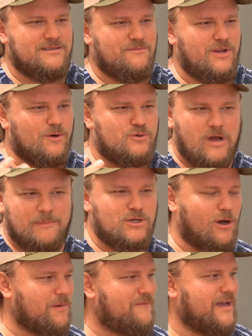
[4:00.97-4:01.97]

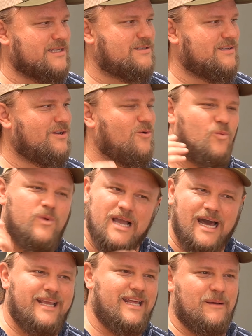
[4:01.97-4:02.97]
Droptoberfest. We
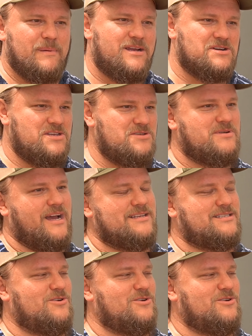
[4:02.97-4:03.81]
got to get up here to you guys.